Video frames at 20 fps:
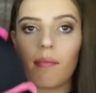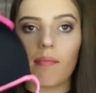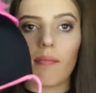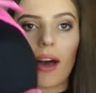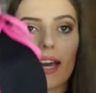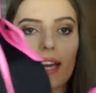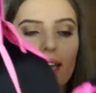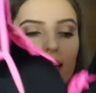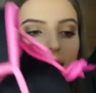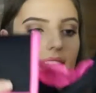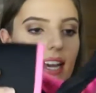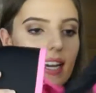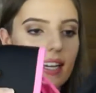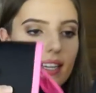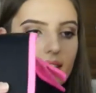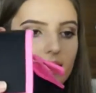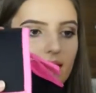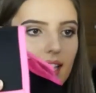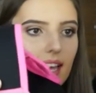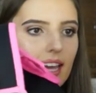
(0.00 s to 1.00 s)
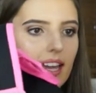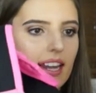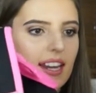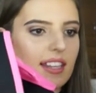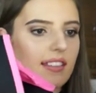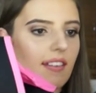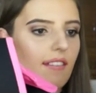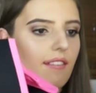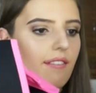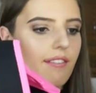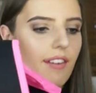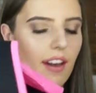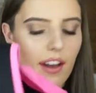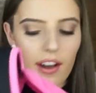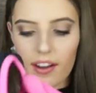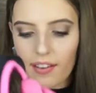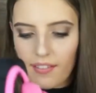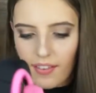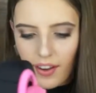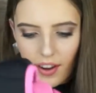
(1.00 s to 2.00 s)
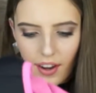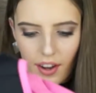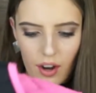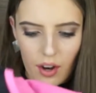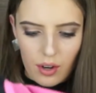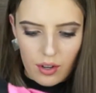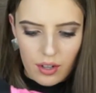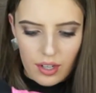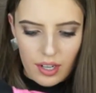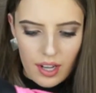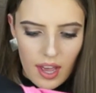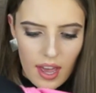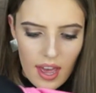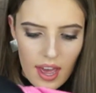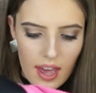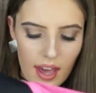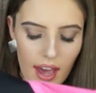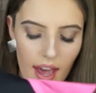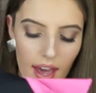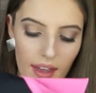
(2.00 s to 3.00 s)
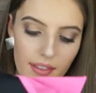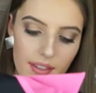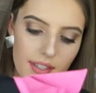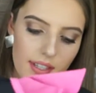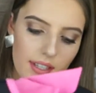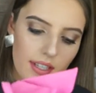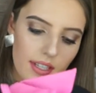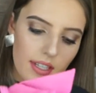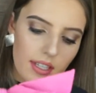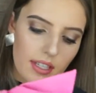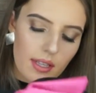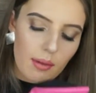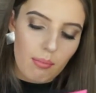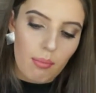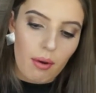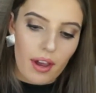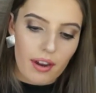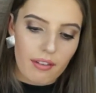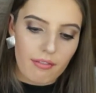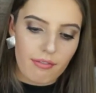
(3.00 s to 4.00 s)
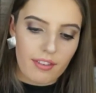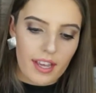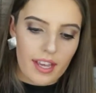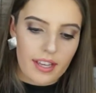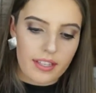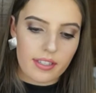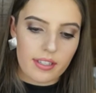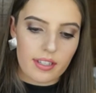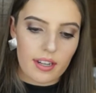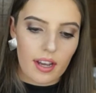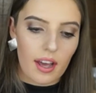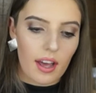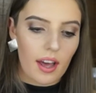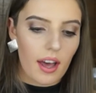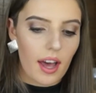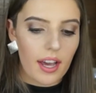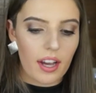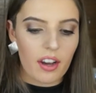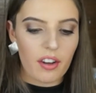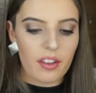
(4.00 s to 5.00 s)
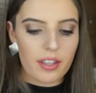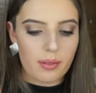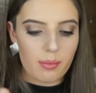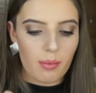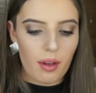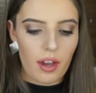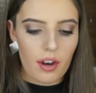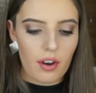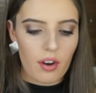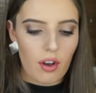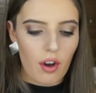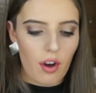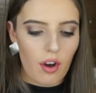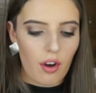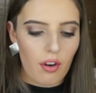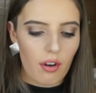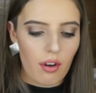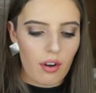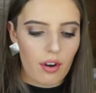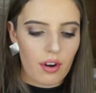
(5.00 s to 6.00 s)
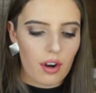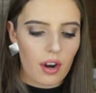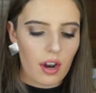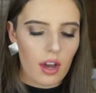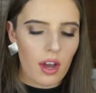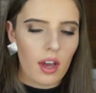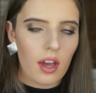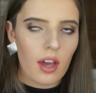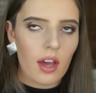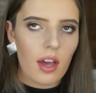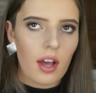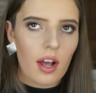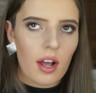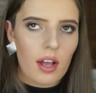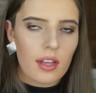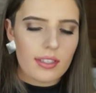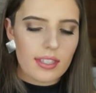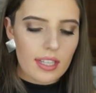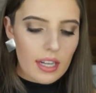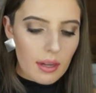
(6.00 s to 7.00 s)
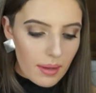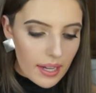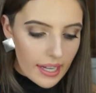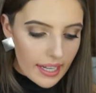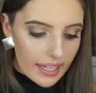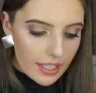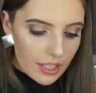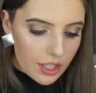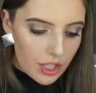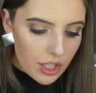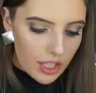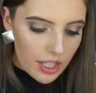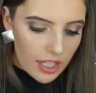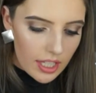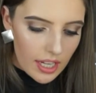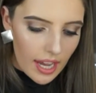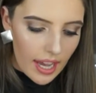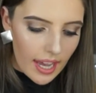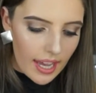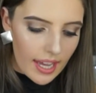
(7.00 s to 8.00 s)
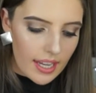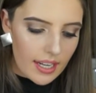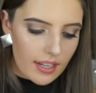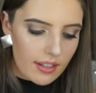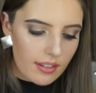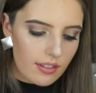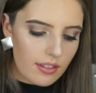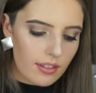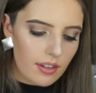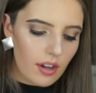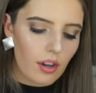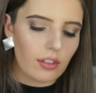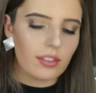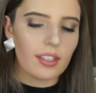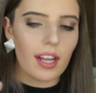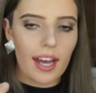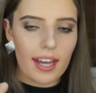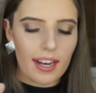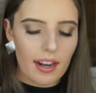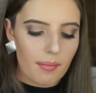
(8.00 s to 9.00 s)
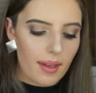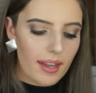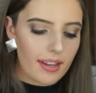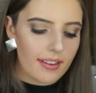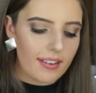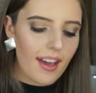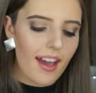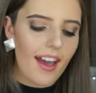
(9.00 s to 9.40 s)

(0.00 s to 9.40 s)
My next set is very, very old. And this is the brand Fiesta. I got this one on City Beach and online, I meant.